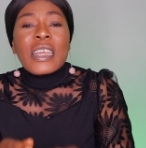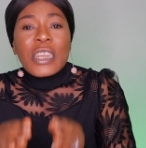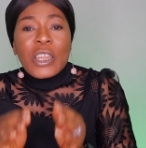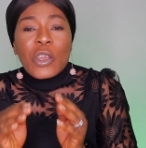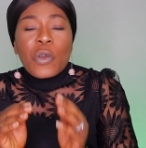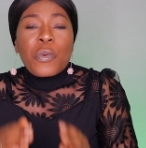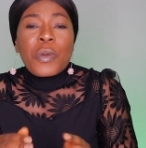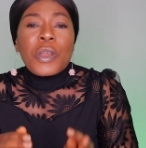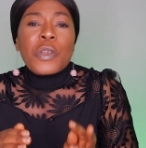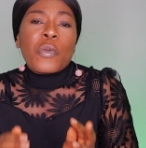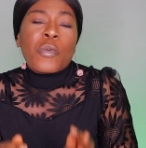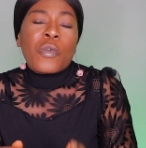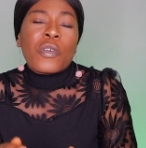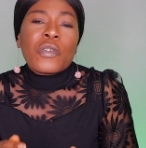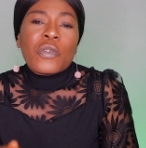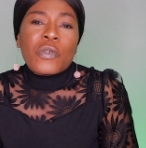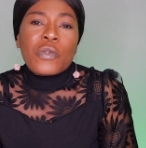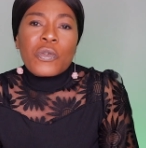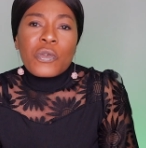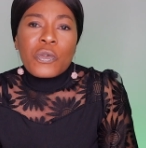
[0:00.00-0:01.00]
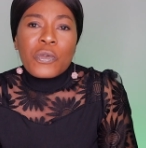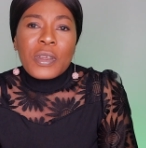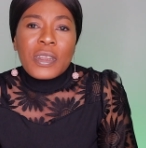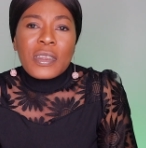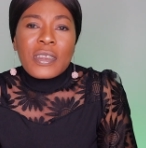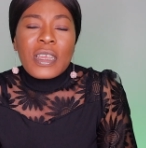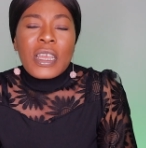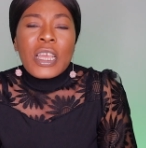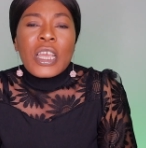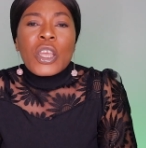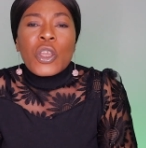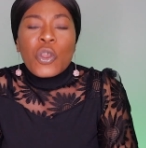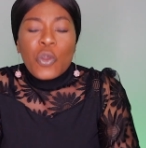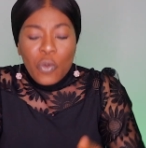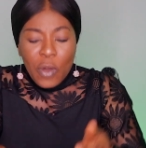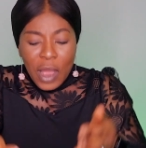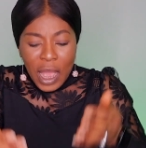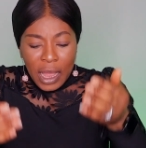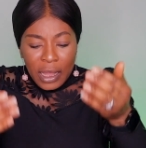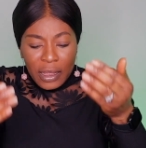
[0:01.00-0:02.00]
the way you want to do it
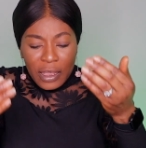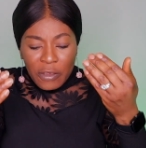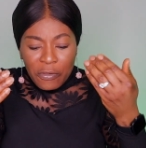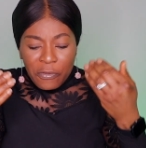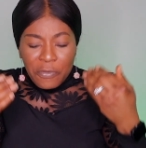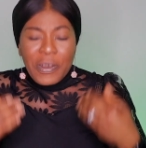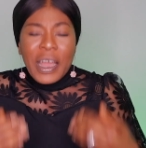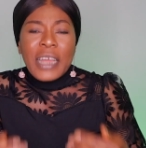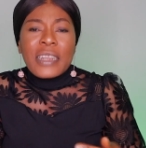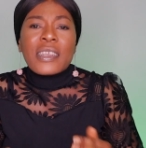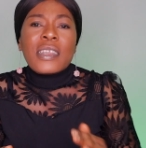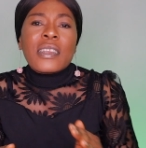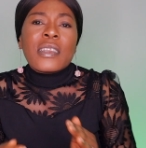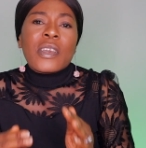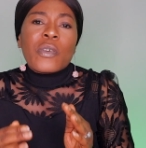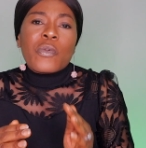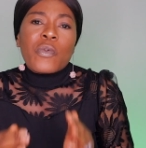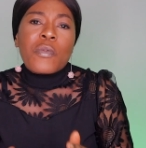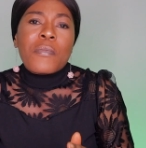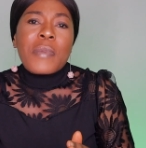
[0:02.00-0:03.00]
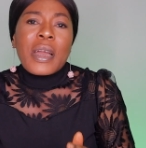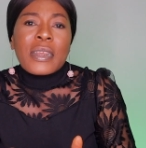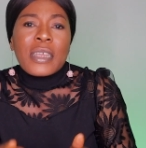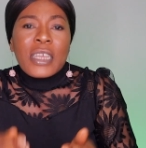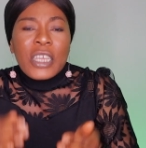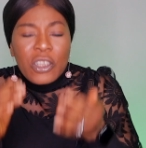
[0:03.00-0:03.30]
you are inviting the woman